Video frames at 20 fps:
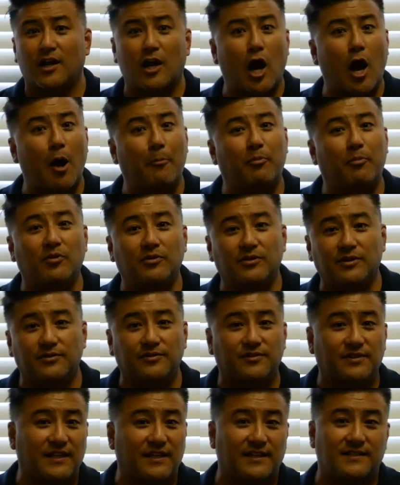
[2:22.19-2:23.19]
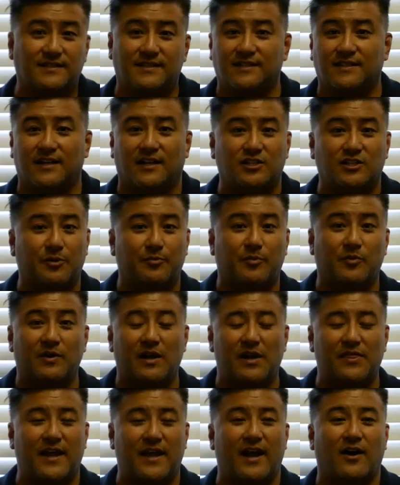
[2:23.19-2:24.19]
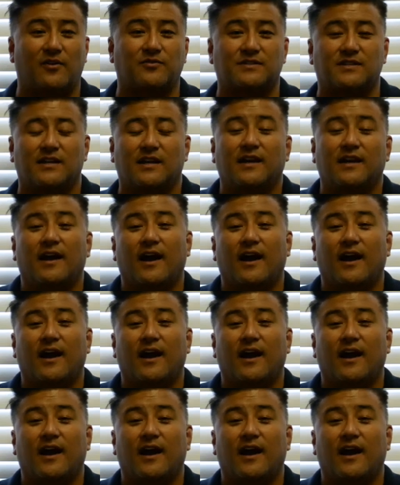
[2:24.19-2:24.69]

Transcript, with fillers: couple little things to touch up around the house,